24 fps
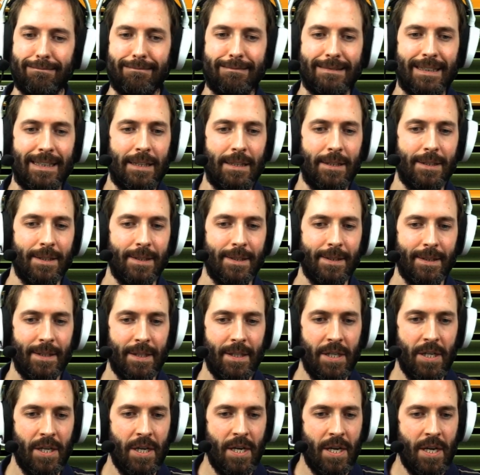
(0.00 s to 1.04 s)

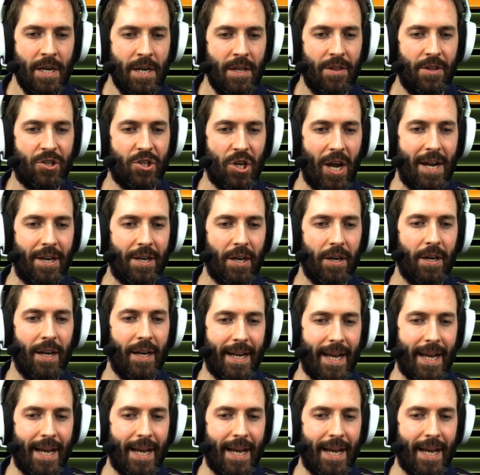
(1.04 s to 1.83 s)
The chain gun,